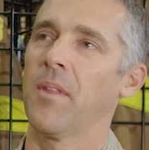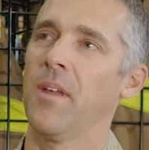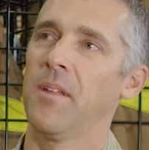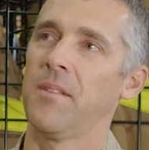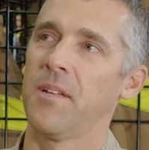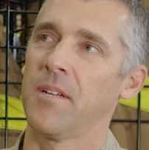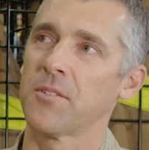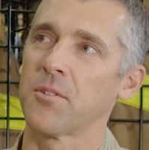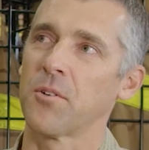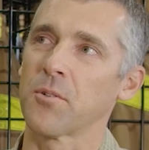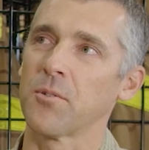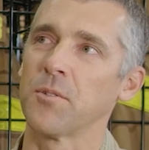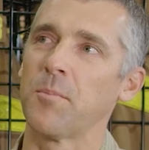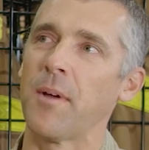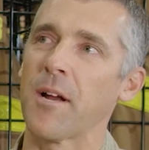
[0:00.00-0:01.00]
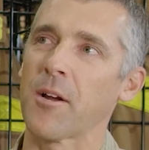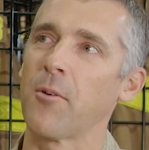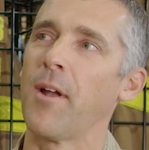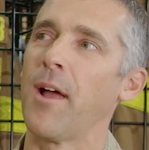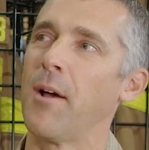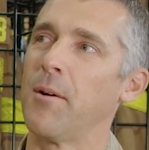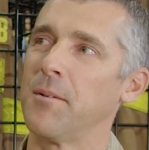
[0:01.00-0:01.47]
And that circles back
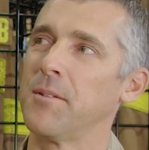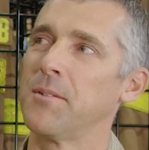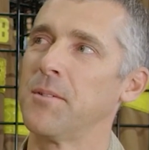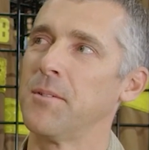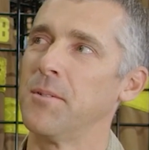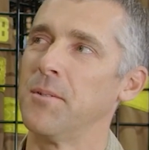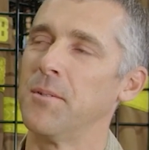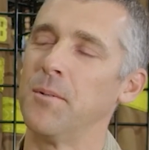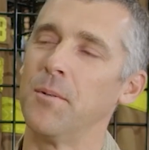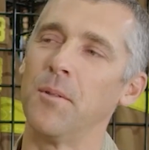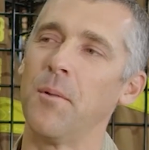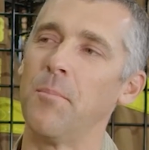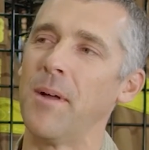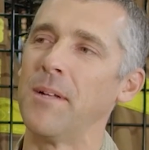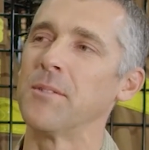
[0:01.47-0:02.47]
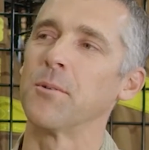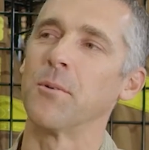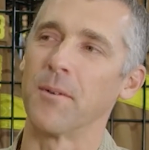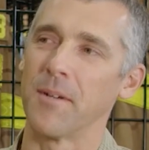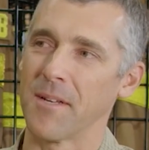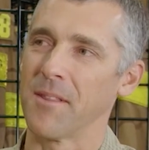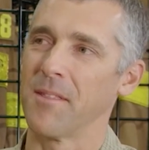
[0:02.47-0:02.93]
around to the
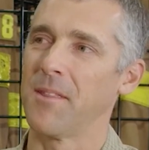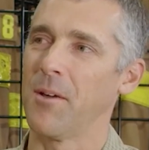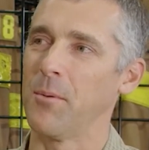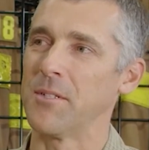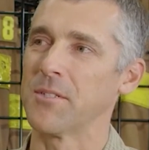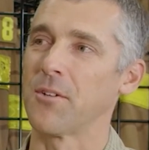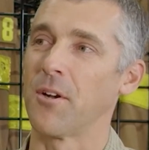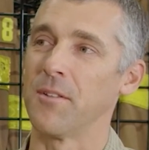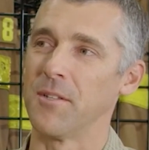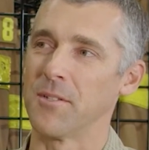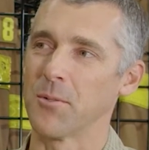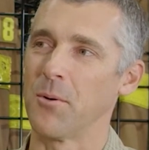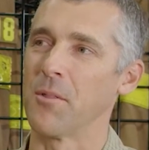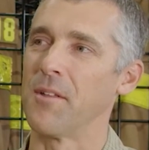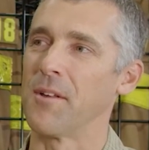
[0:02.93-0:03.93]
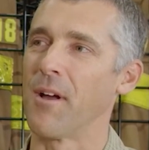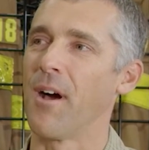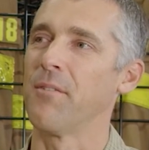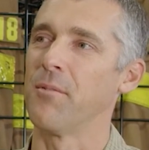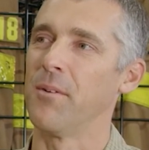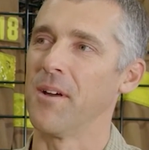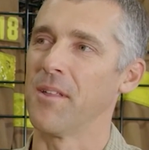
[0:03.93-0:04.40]
mentoring that we started this whole thing
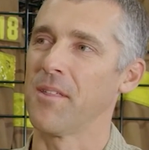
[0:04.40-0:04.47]
off with.